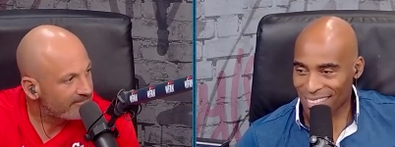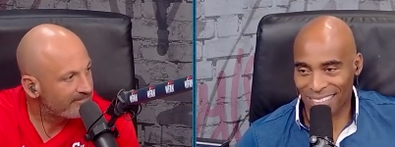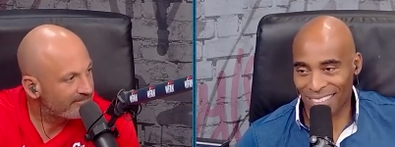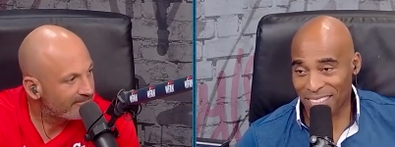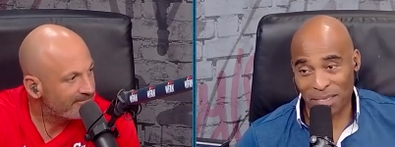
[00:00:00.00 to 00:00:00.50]
Speaker 1: there's
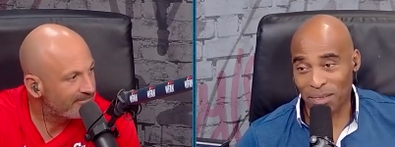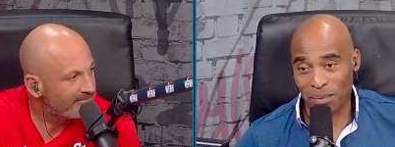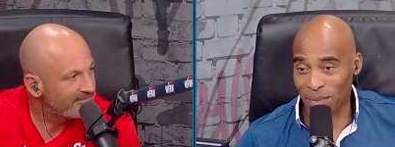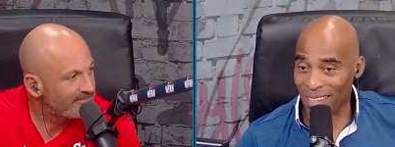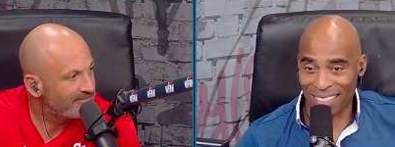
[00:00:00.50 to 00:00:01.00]
still some
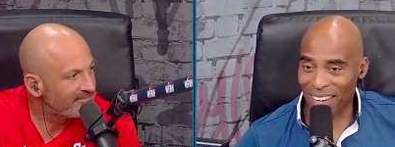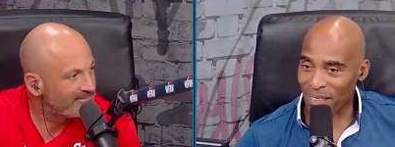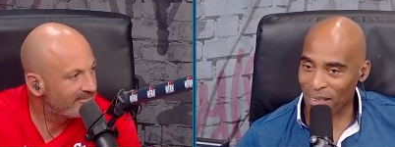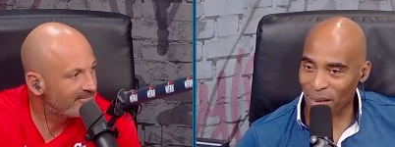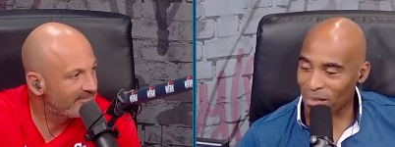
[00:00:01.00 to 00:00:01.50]
things I don't
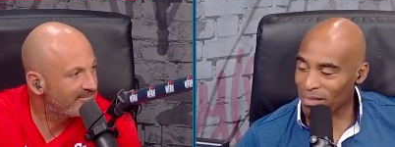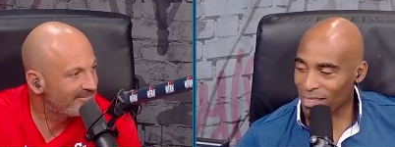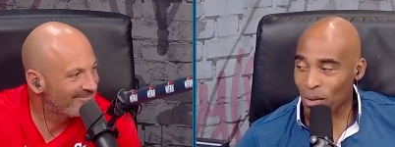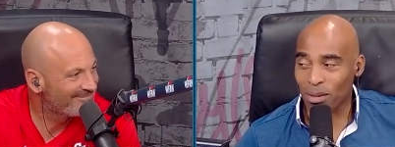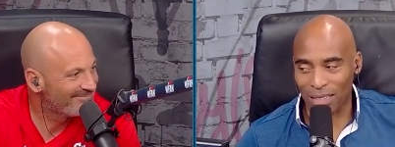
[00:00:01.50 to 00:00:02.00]
know
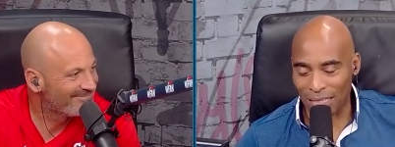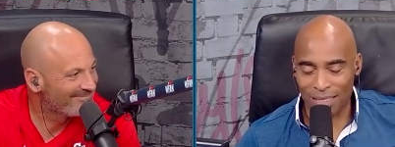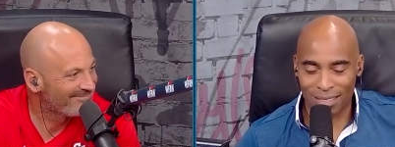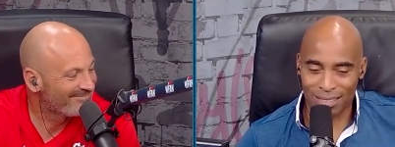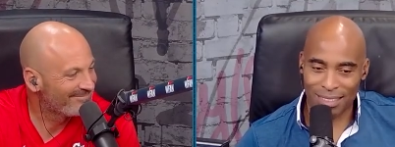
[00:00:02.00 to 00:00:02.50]
locally.
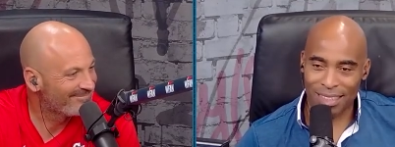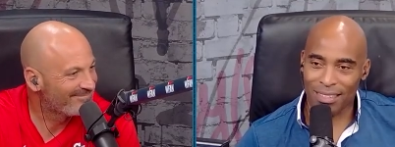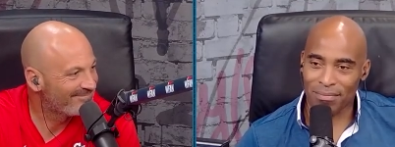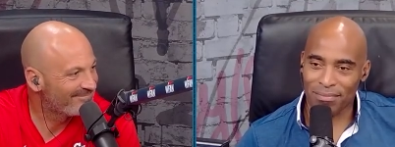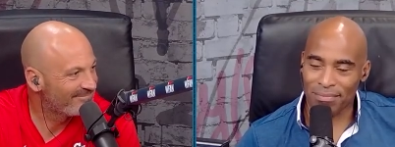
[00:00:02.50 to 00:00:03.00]

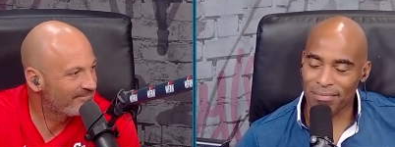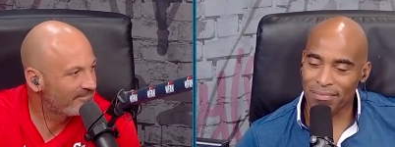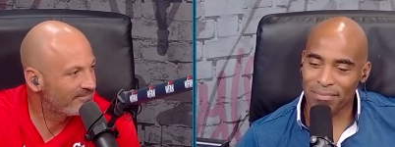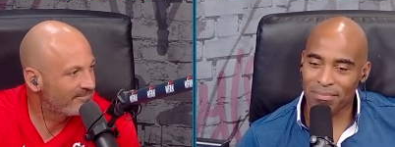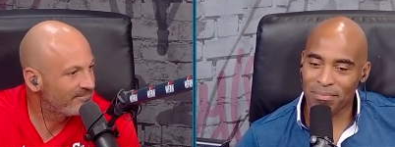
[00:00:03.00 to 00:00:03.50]
Um,
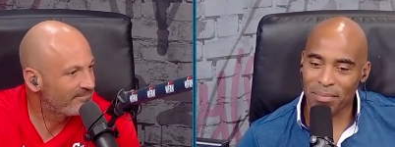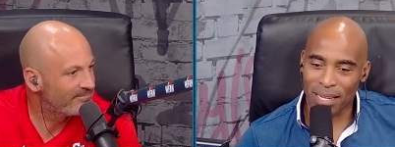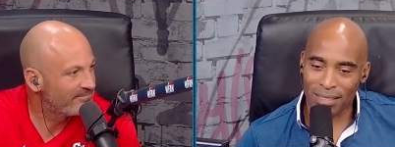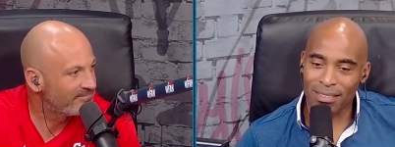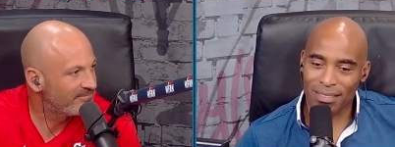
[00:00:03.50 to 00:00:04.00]
but
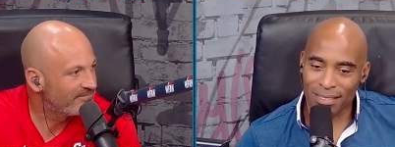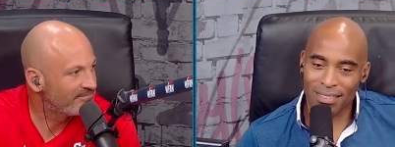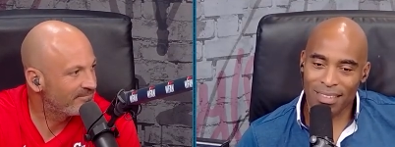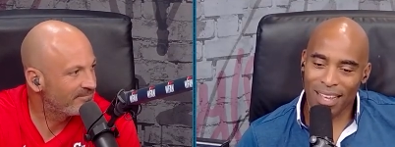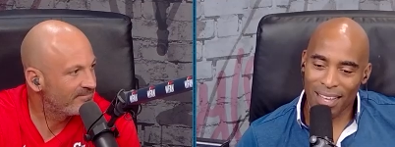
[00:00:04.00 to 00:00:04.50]

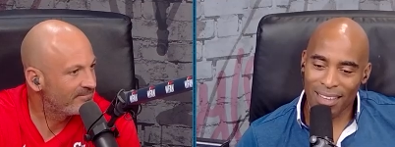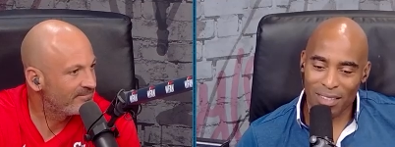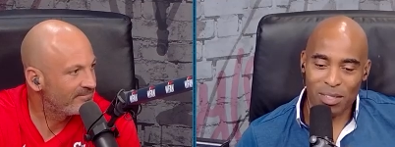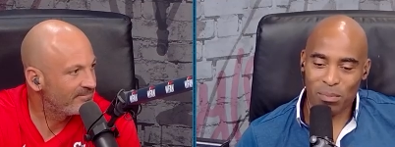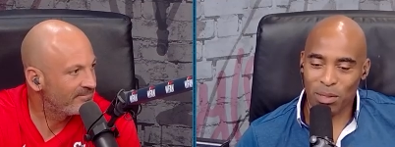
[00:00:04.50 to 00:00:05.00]
this has
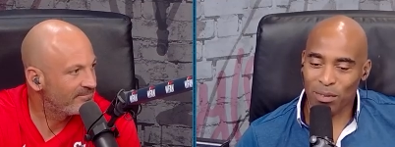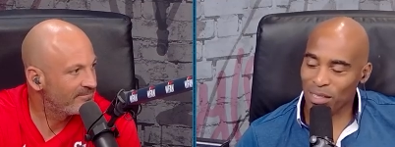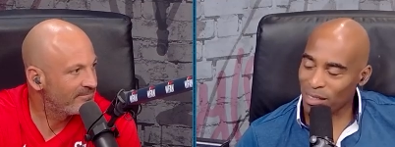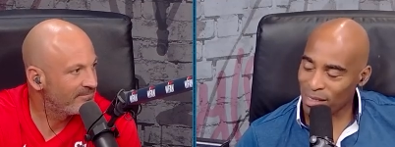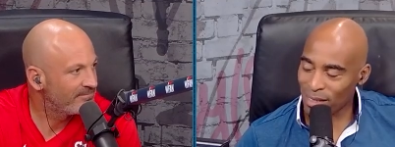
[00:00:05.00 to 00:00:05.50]
been real,
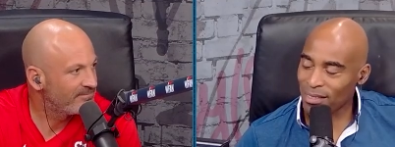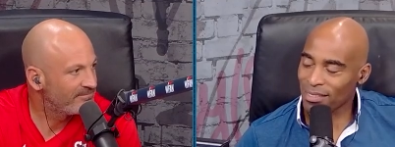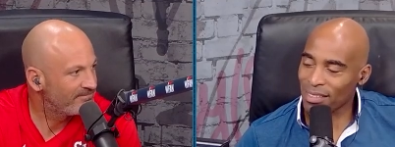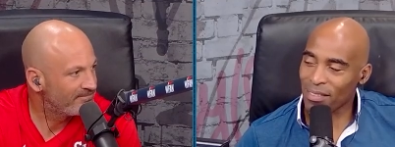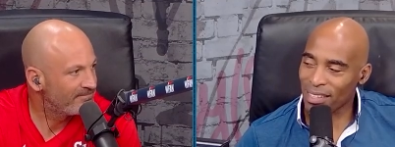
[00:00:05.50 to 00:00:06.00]
dude.
Speaker 2: It
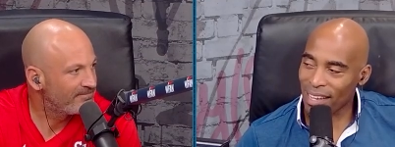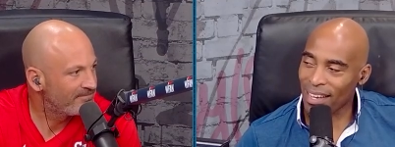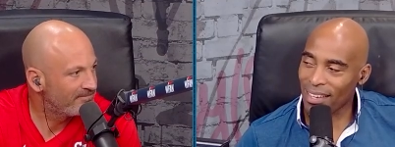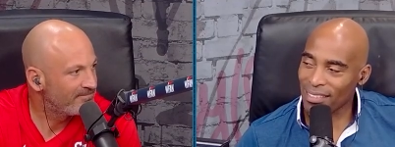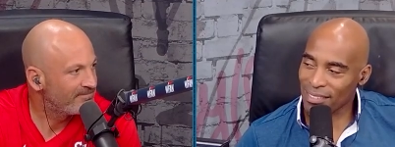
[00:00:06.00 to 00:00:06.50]
really has.
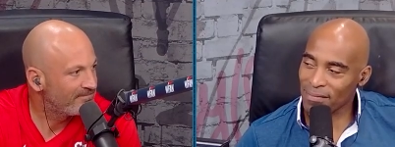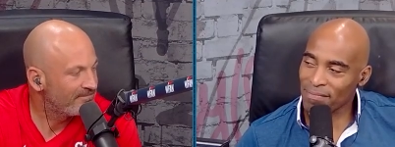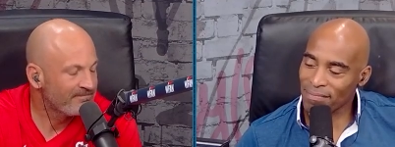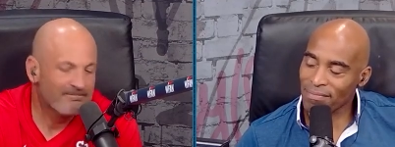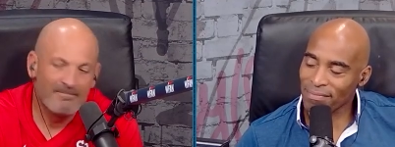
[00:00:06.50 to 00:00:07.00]

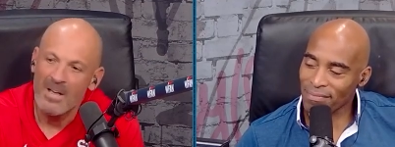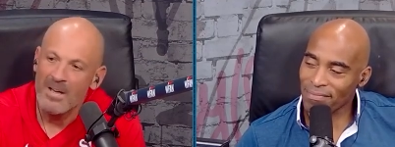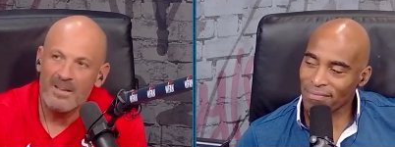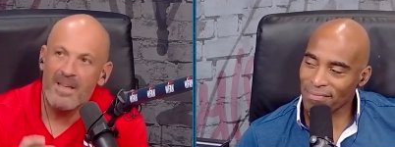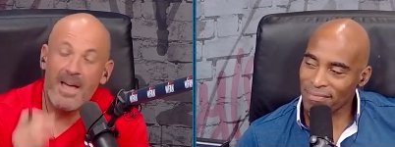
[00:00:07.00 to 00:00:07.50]

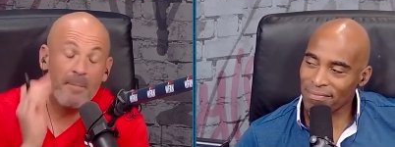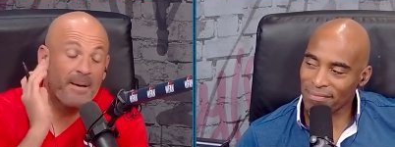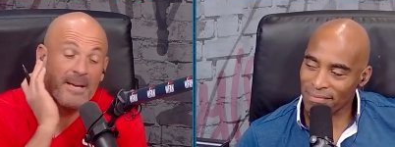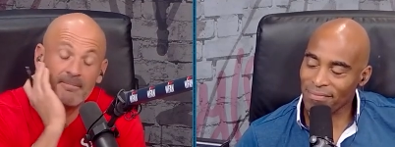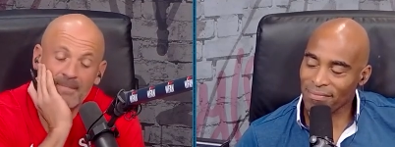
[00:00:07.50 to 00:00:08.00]
Yeah, man.
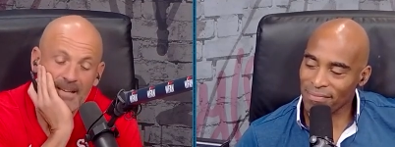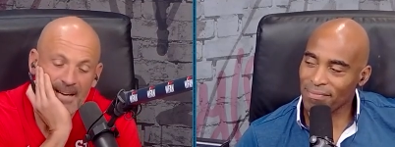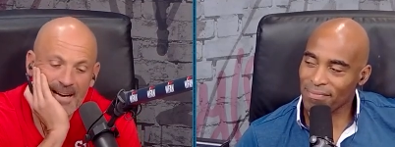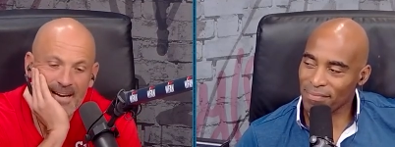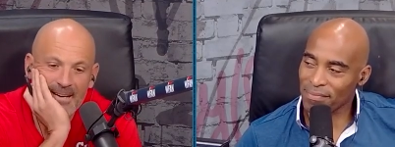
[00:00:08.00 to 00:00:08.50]

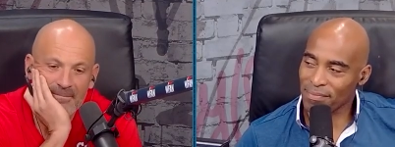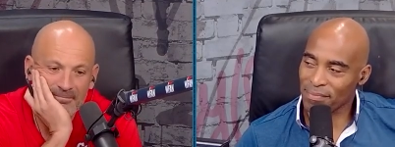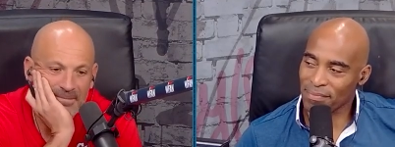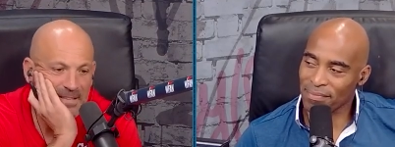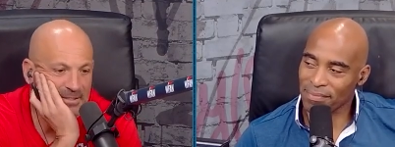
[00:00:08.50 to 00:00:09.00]
Um,
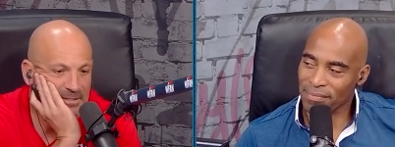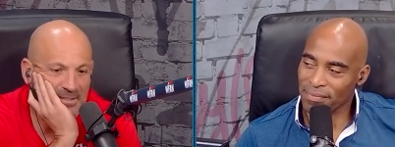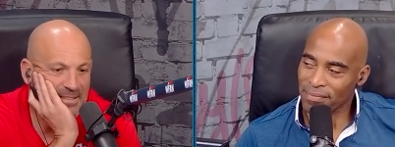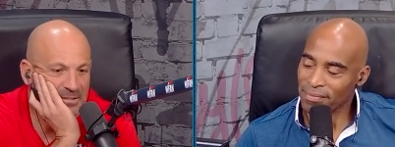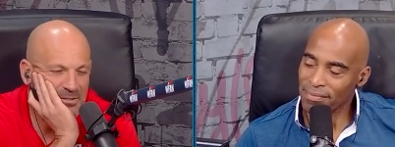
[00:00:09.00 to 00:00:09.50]
it's it's
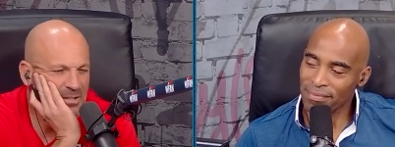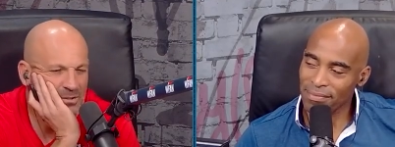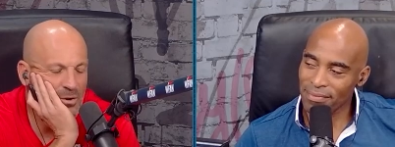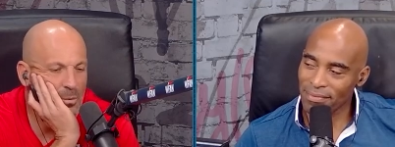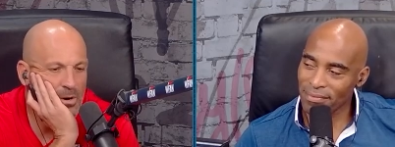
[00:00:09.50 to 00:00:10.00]
it's so
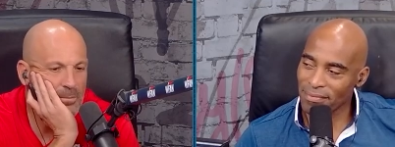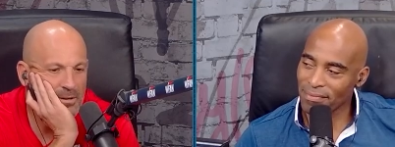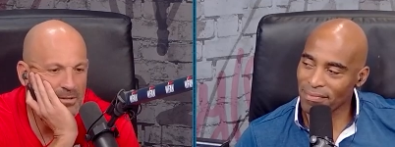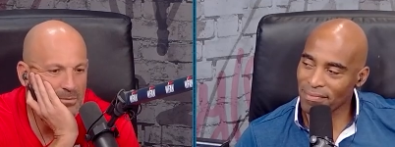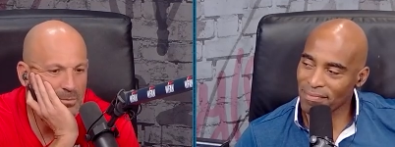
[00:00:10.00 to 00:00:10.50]
weird because
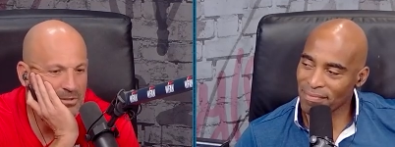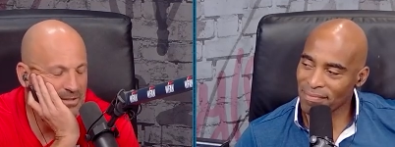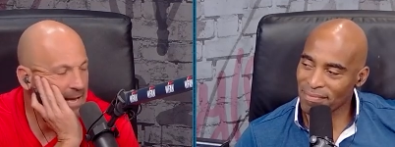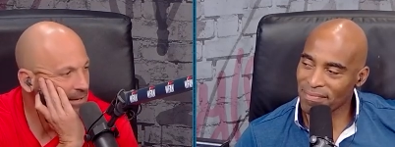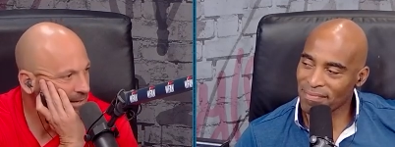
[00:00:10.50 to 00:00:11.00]
we're staying
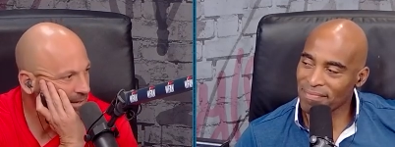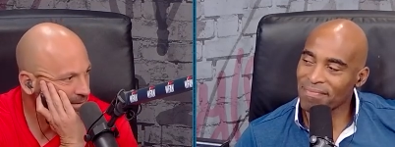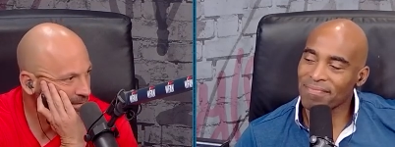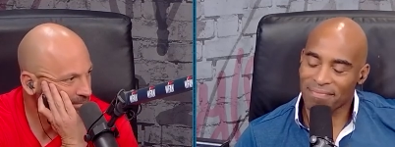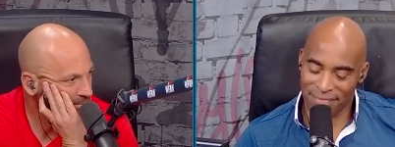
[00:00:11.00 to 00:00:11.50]
here. Mm -hmm.